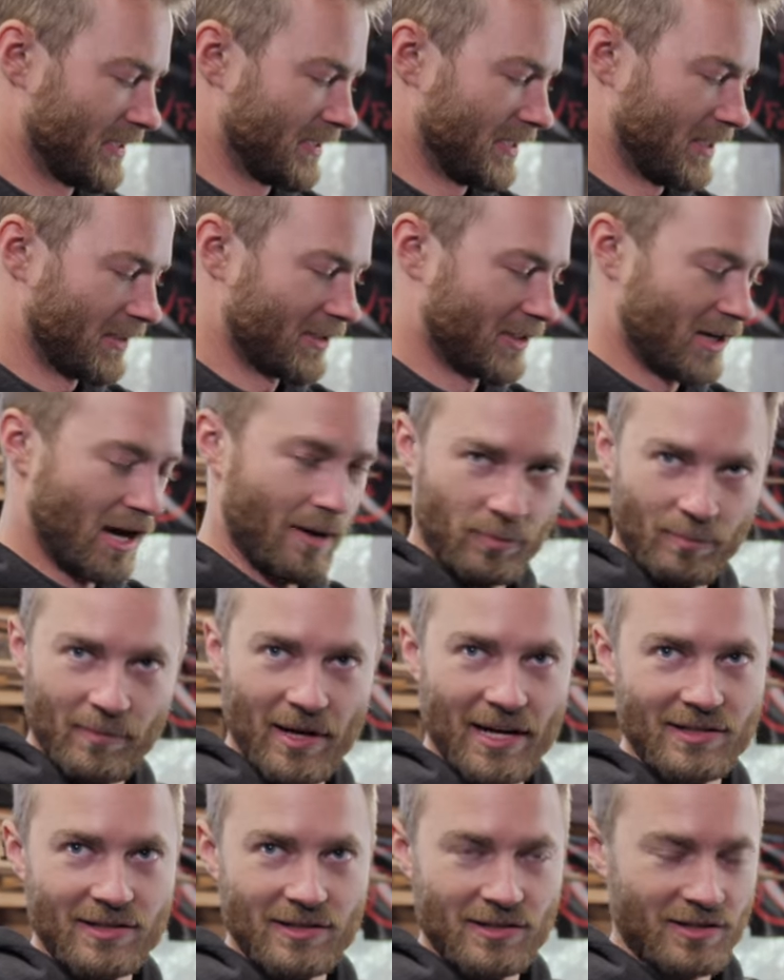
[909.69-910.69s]
it's
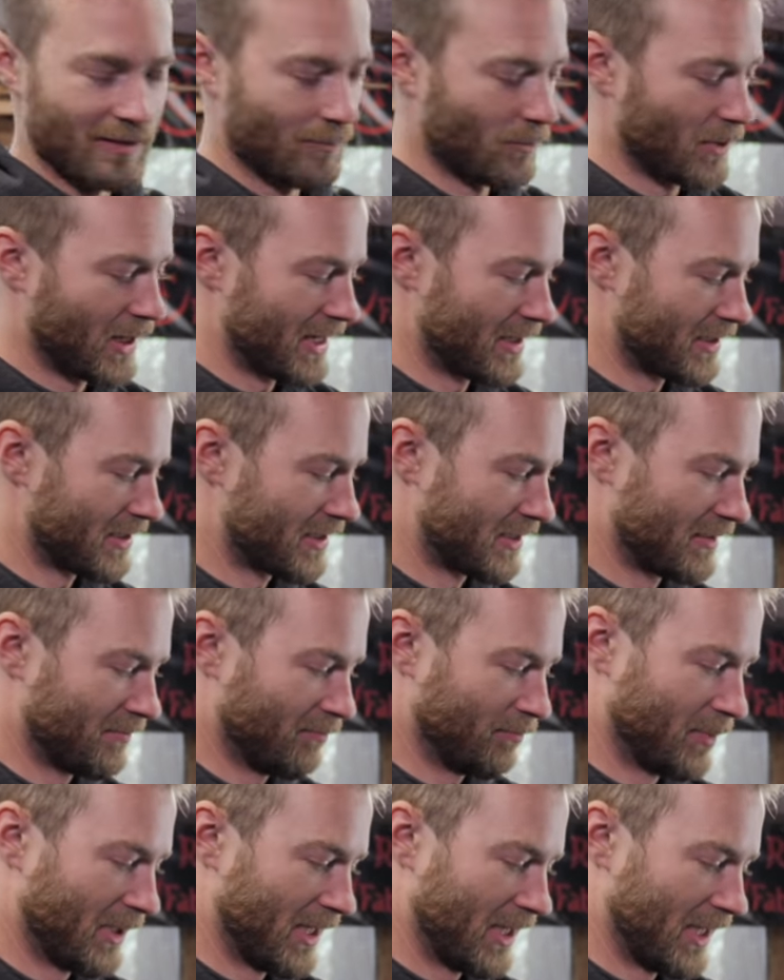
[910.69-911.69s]
compromised in some ways,
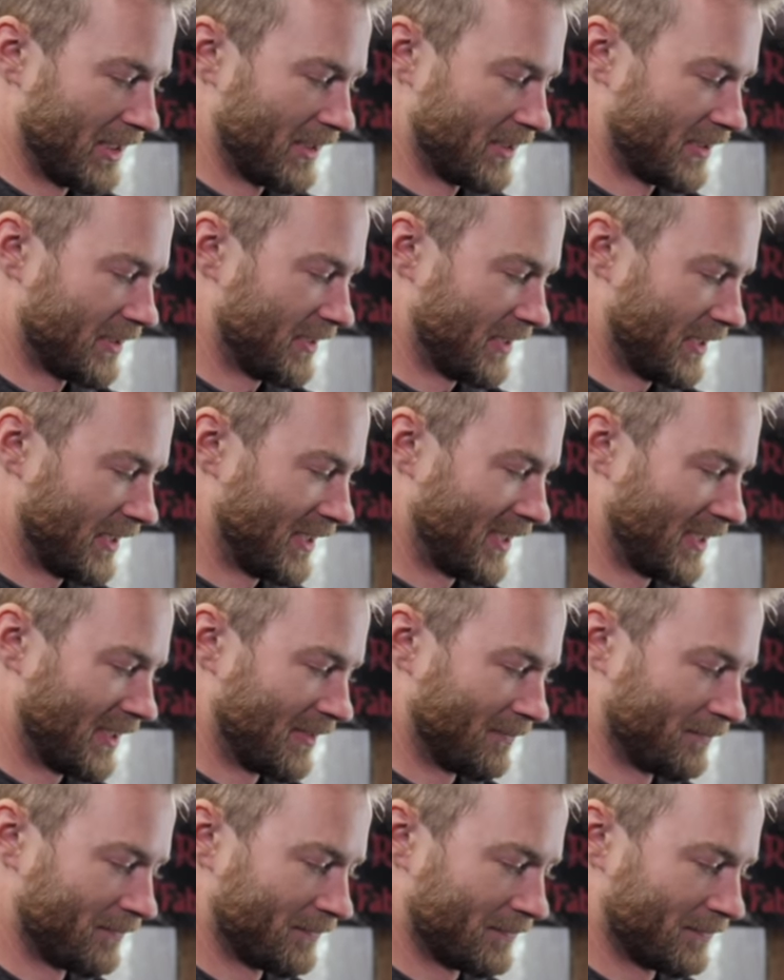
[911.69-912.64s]
but uh,